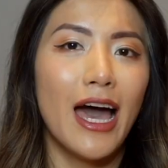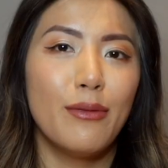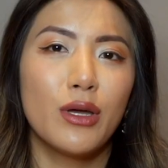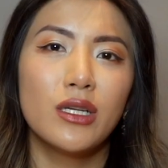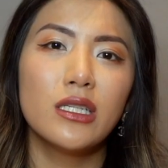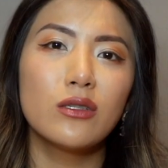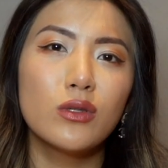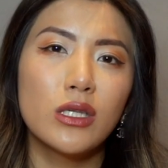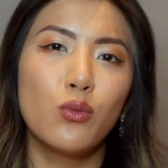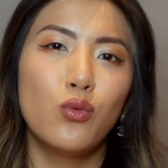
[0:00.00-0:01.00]
And because it's
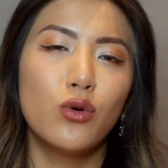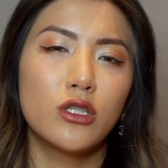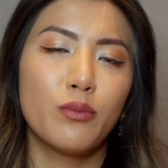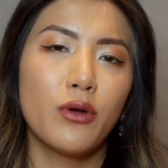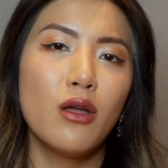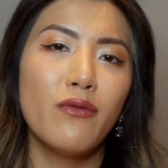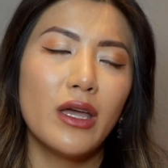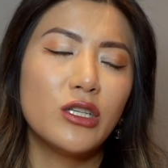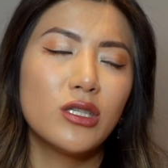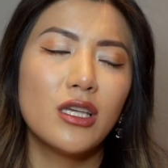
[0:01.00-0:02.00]
also waterproof,
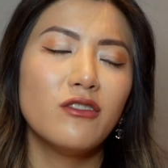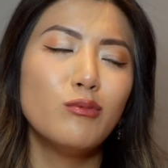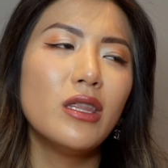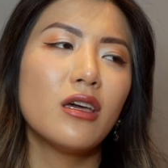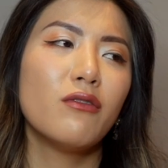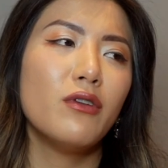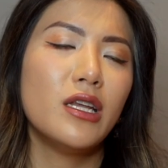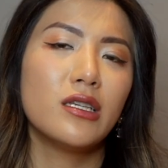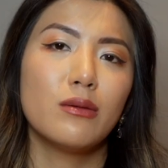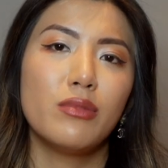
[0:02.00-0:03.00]
it just gives me the
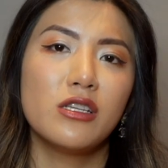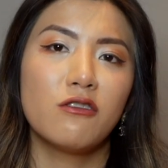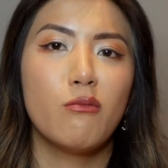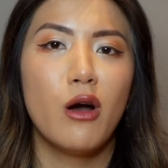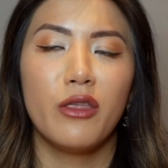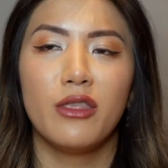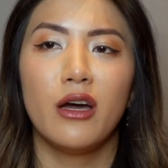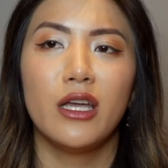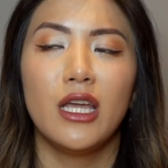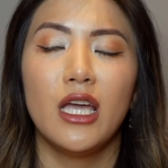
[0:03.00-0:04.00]
convenience and peace of mind that
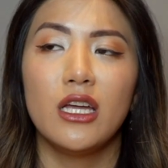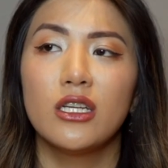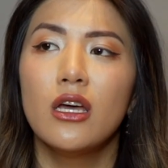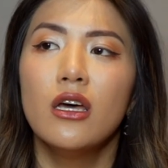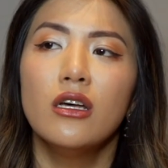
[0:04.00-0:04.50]
I need,